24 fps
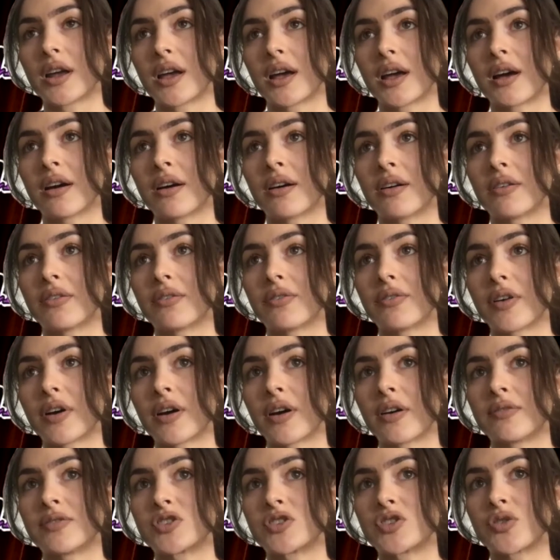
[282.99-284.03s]
of
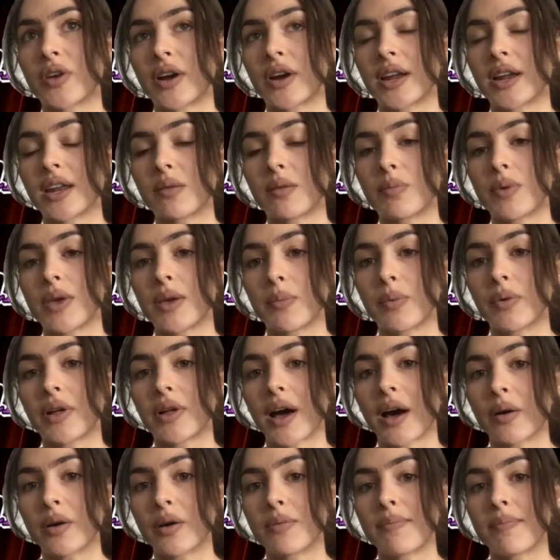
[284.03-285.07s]
training people
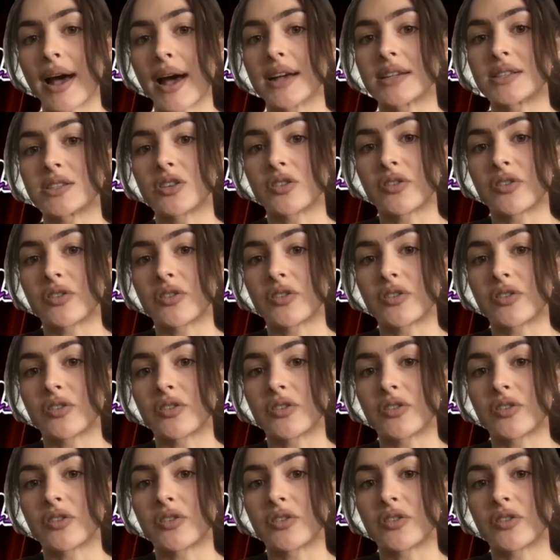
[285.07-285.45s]
how to master